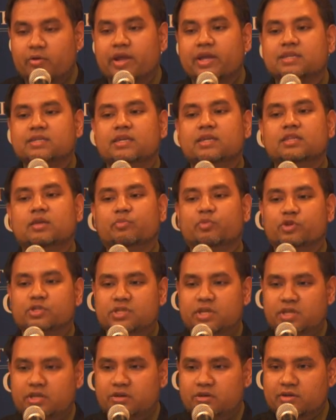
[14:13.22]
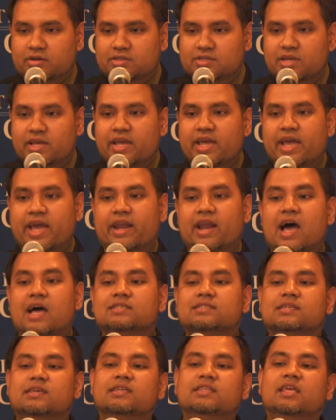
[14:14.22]
correcting the prosecutors
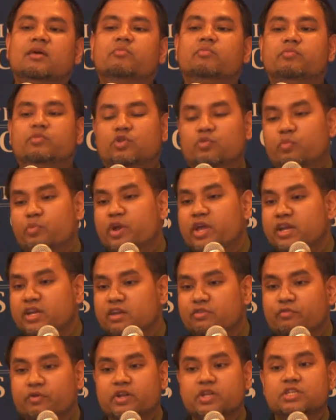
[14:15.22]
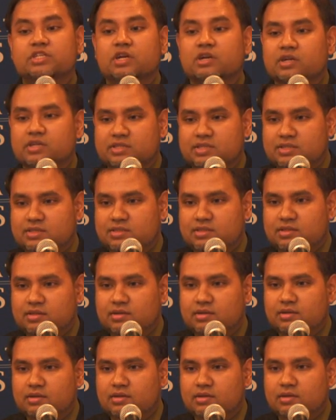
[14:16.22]
and asking them to bring different
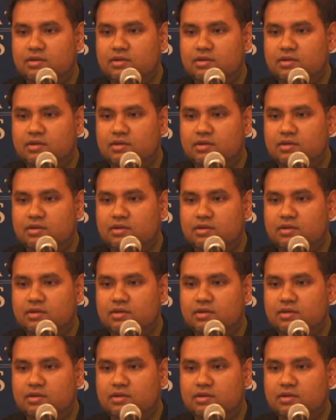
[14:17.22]
charges.